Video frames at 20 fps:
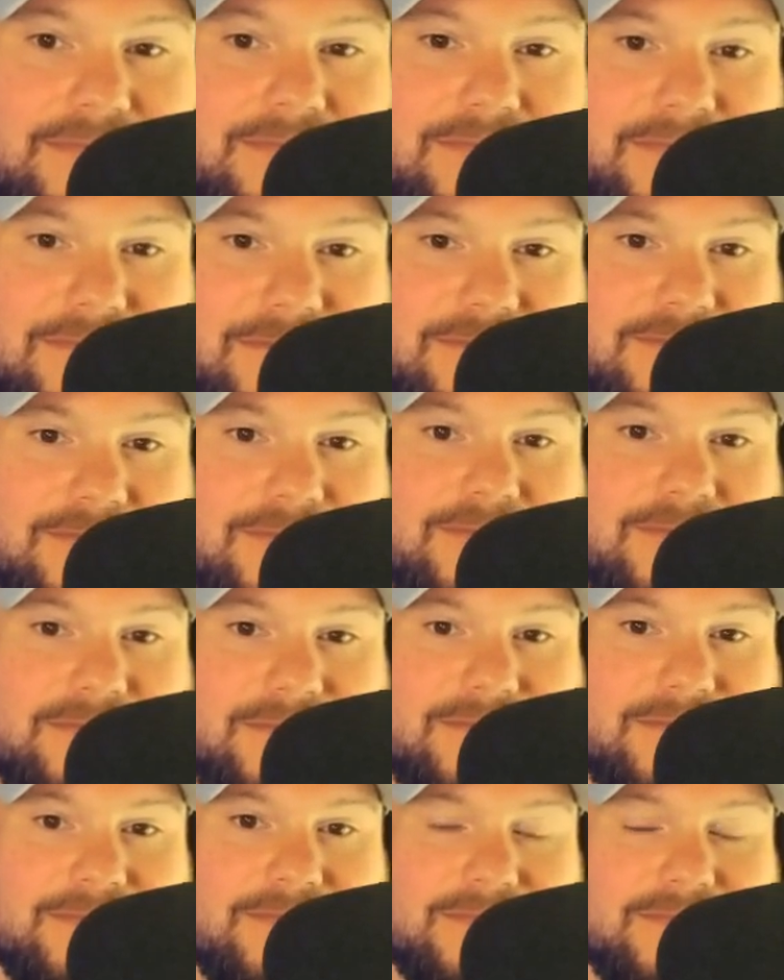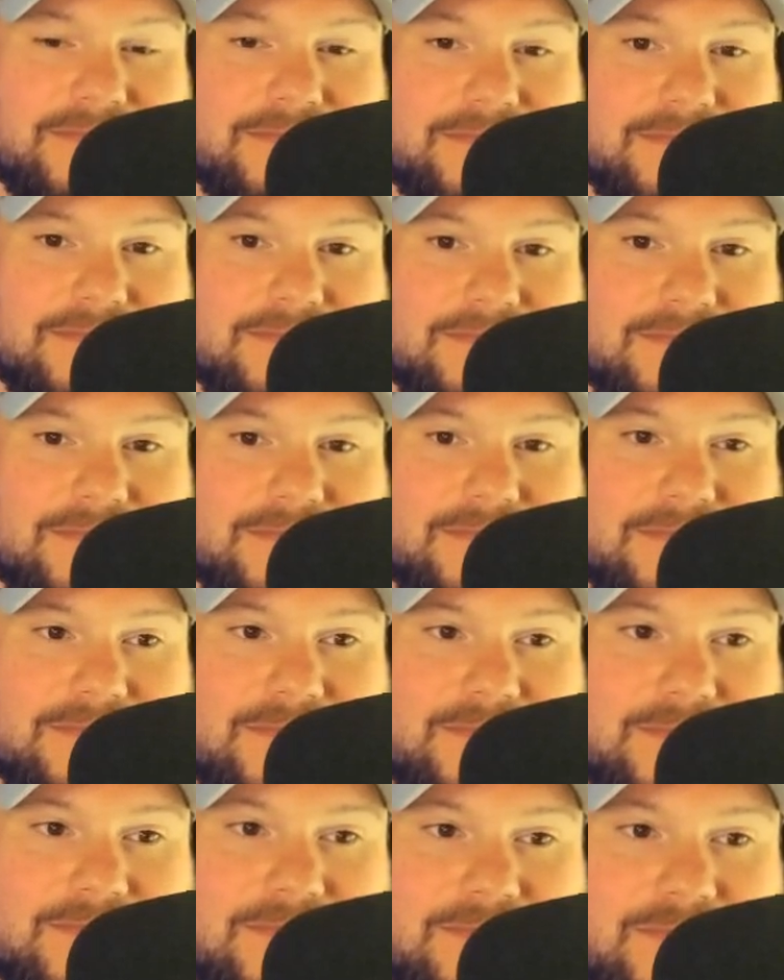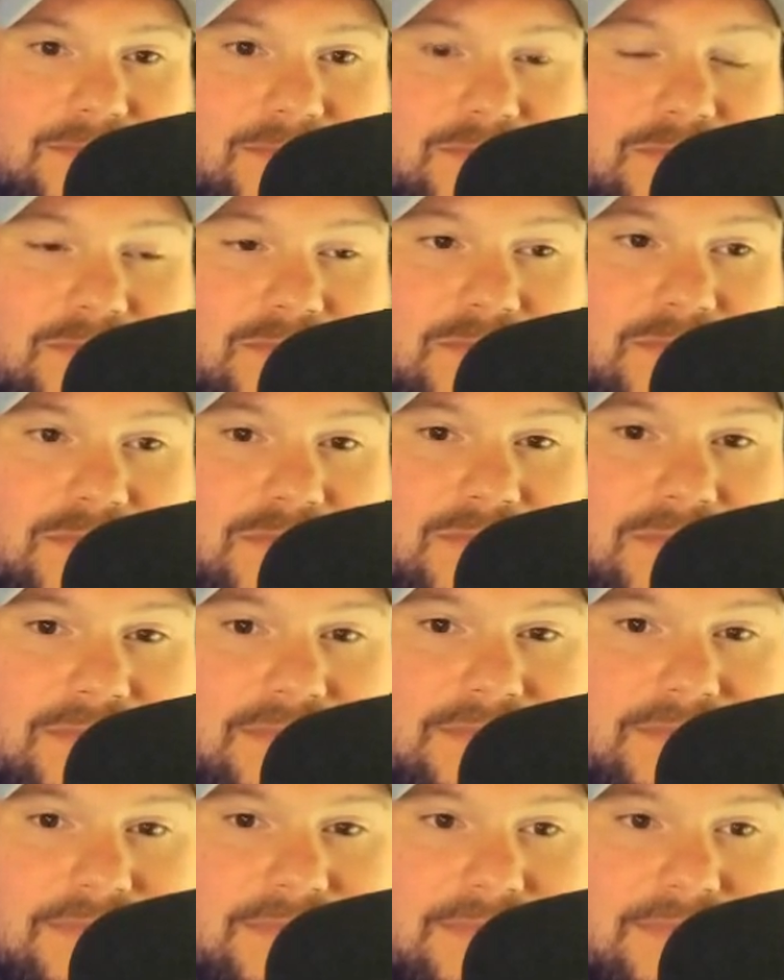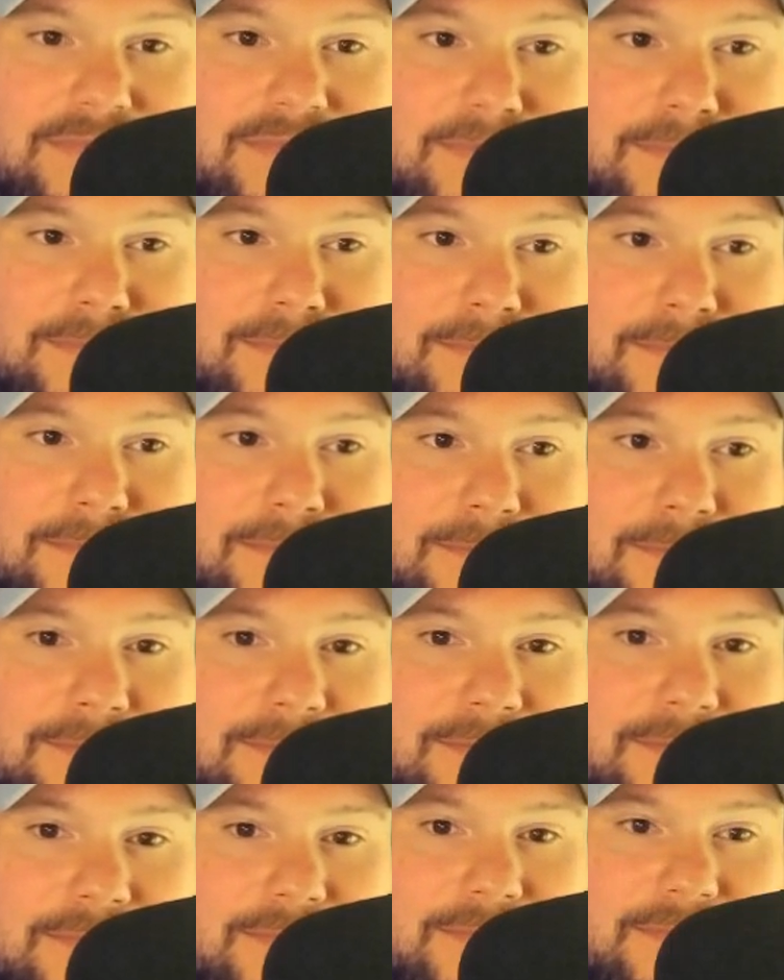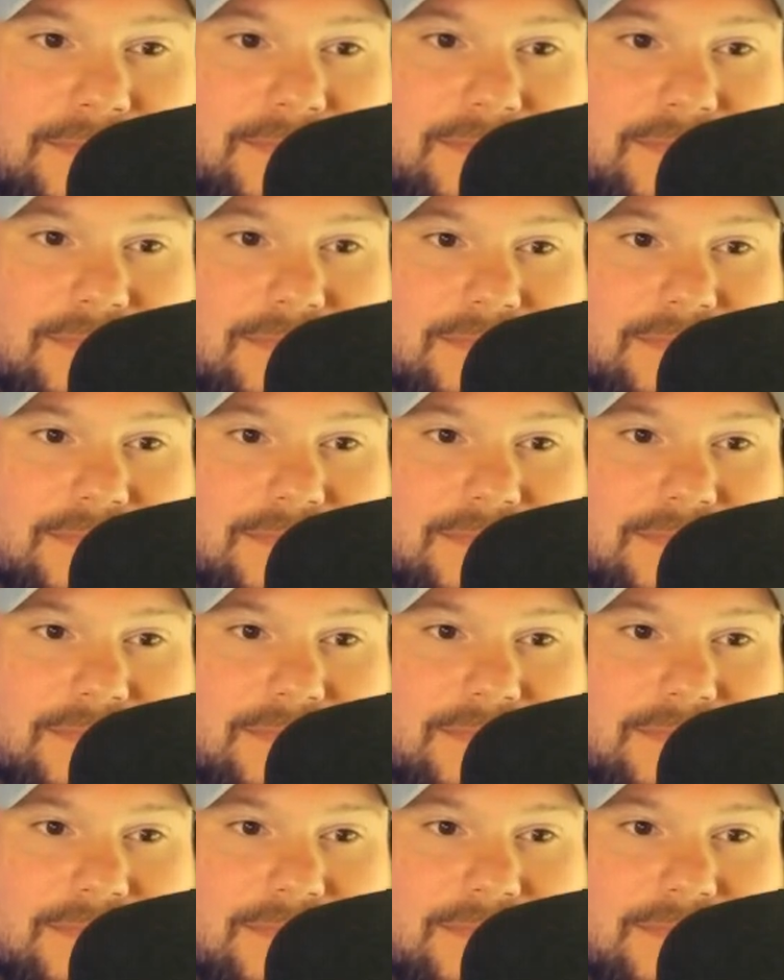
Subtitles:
[no speech]